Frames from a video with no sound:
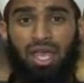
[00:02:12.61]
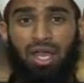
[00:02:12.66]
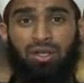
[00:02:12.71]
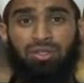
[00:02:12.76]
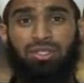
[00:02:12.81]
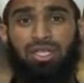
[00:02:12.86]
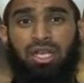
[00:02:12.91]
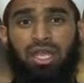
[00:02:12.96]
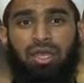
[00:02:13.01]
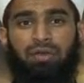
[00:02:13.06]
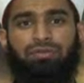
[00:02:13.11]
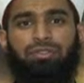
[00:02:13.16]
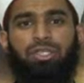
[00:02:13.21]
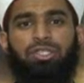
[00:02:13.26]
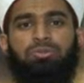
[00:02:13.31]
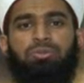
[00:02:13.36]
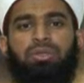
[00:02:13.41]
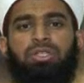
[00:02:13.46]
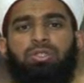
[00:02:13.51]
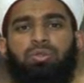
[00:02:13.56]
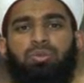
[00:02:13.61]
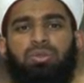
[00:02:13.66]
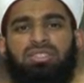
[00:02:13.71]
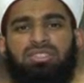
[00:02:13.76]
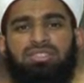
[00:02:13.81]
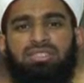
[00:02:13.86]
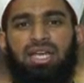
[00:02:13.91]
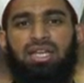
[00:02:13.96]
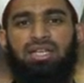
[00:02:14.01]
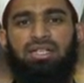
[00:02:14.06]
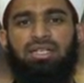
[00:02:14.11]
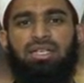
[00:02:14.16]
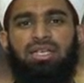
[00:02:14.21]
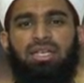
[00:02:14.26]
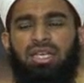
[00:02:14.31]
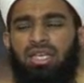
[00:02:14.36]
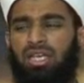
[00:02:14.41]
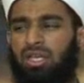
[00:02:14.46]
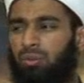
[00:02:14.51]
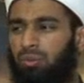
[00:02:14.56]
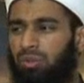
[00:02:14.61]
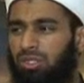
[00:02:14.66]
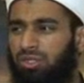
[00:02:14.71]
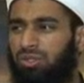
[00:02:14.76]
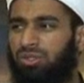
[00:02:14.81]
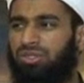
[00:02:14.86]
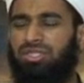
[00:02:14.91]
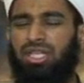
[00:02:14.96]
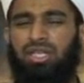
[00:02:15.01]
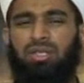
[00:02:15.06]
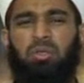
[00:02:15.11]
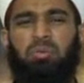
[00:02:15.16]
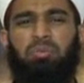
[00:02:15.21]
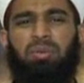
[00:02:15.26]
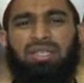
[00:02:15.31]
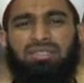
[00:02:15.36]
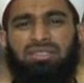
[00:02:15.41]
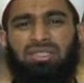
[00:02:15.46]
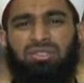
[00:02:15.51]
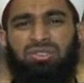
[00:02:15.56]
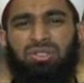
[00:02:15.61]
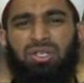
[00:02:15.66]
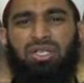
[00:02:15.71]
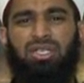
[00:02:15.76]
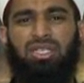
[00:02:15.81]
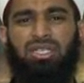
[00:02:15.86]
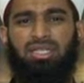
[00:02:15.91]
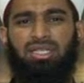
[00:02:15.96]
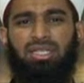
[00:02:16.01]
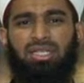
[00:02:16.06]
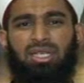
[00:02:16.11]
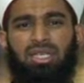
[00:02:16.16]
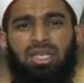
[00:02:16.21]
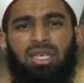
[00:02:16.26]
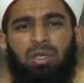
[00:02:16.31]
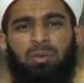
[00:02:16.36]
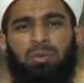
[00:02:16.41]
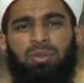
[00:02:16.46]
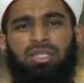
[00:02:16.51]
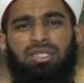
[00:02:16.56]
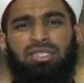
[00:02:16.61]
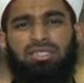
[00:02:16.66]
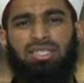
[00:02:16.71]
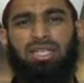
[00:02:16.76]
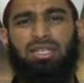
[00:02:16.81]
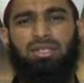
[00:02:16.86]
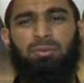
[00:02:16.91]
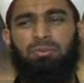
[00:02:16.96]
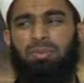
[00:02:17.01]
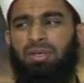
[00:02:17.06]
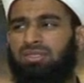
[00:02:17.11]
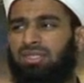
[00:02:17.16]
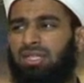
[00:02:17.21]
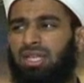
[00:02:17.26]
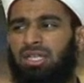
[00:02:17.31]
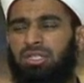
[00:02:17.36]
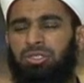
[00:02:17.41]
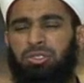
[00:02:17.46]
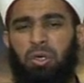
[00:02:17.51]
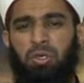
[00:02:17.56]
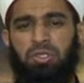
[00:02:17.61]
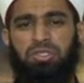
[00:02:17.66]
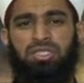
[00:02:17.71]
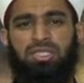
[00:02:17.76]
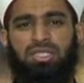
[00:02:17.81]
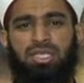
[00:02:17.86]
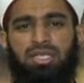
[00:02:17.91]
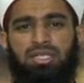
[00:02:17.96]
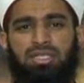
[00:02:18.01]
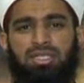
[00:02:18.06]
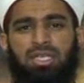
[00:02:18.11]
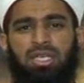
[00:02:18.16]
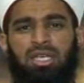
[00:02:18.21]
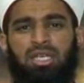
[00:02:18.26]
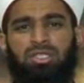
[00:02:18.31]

And on the day of judgment, you will stand. Will you stand up as a druggie? Will you stand up as an intoxicant?